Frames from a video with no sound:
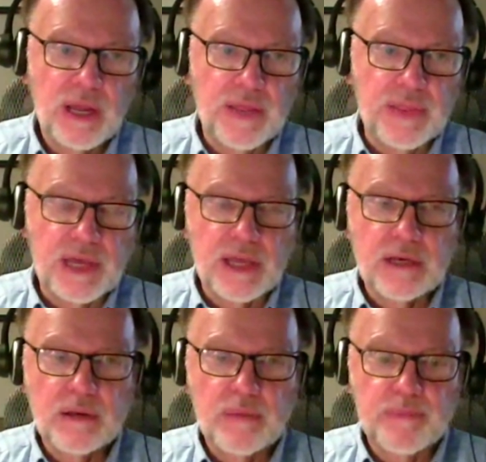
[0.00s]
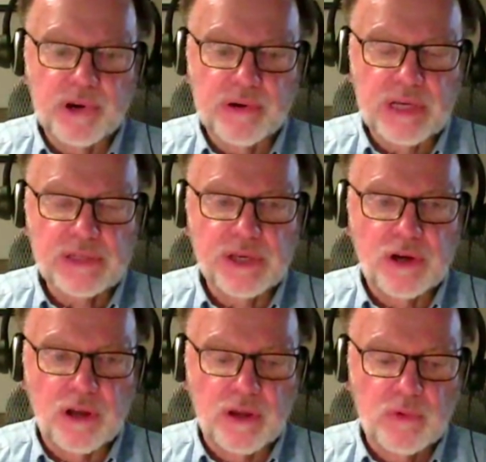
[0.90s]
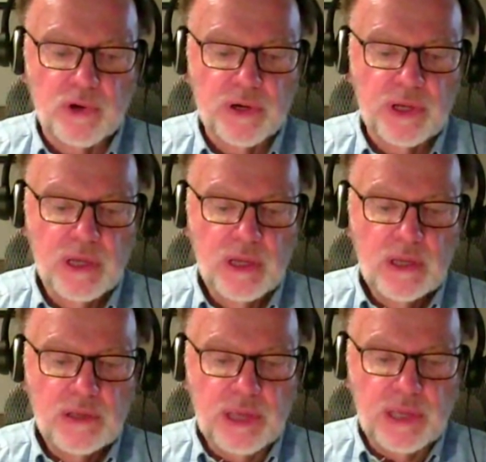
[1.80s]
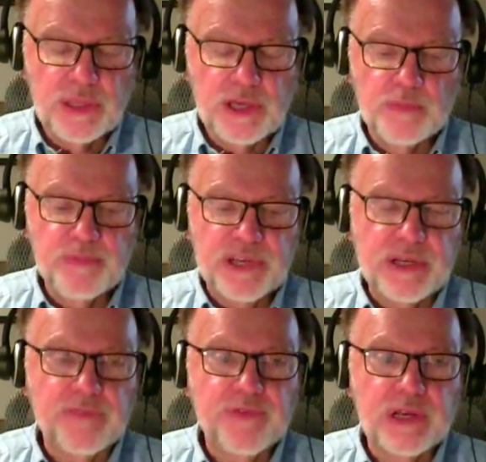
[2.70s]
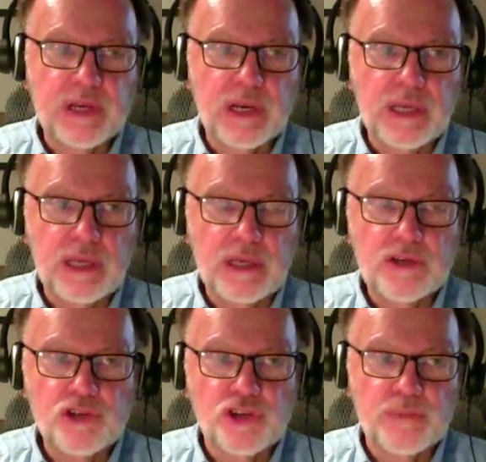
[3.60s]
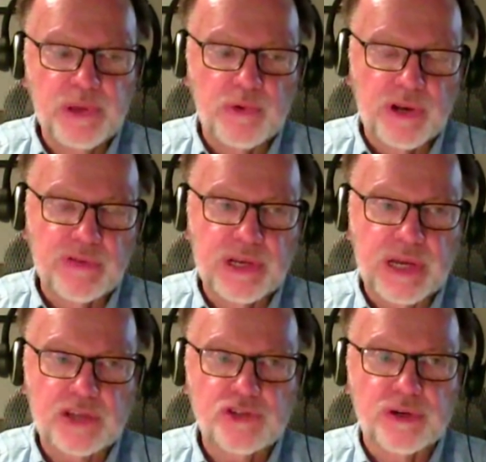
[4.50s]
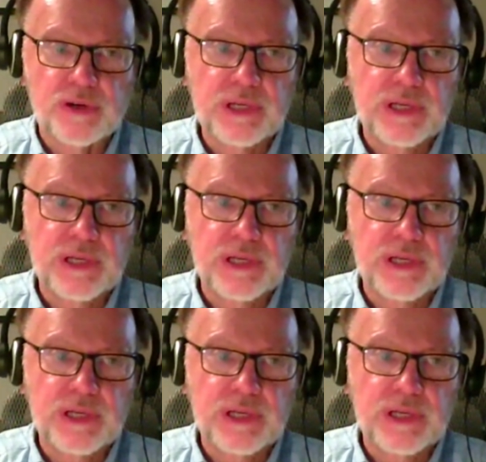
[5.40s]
and then progressing onward. Ethiopia definitely should be one of the natural